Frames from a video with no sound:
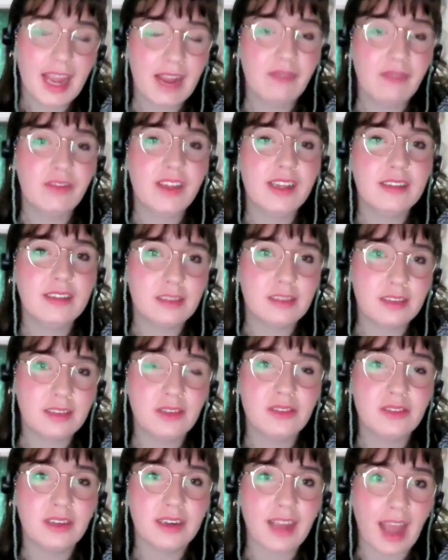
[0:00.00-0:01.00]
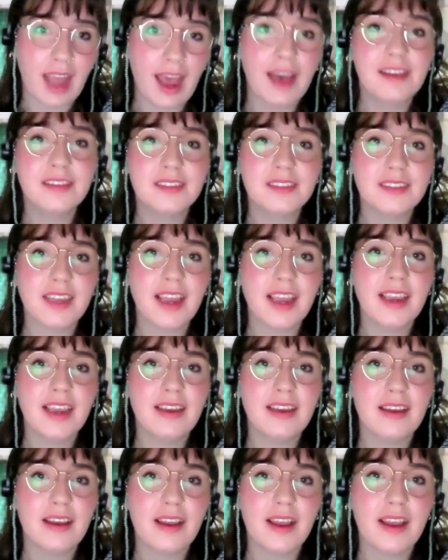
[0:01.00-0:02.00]
If the institution can
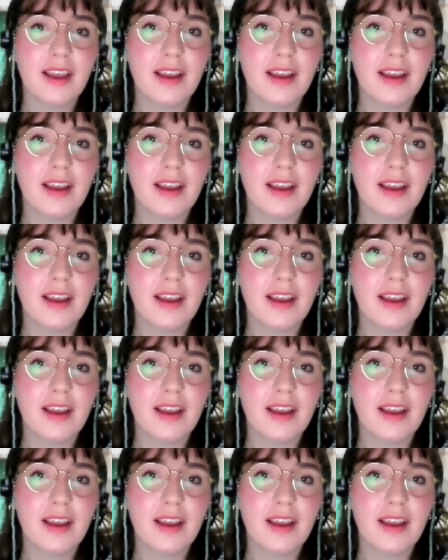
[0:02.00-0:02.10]
say,